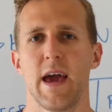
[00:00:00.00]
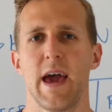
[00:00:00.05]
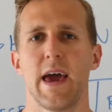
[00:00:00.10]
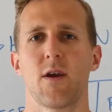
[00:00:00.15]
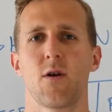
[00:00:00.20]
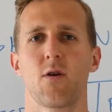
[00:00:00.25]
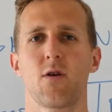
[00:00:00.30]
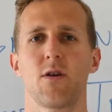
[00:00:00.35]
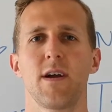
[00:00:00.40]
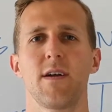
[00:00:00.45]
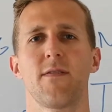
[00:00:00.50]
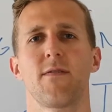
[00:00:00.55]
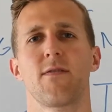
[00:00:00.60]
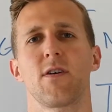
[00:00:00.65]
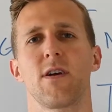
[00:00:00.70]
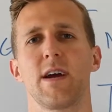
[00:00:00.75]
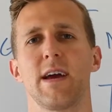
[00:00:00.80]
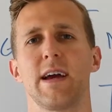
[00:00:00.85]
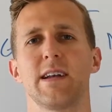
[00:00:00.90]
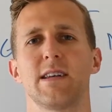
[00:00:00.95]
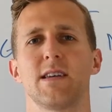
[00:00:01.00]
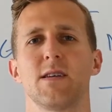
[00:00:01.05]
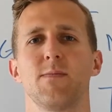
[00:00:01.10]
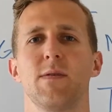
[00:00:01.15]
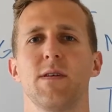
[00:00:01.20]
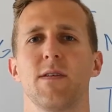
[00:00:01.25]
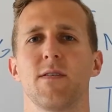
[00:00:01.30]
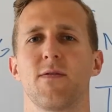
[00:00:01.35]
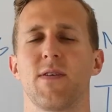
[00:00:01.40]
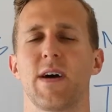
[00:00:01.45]
In order for HIIT to
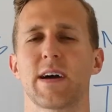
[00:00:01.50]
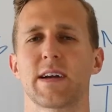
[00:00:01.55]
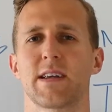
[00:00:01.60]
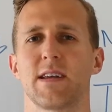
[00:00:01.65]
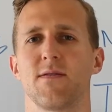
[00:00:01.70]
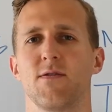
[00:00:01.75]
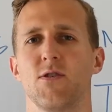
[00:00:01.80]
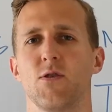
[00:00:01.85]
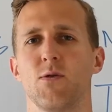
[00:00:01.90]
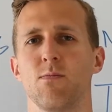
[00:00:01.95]
be effective,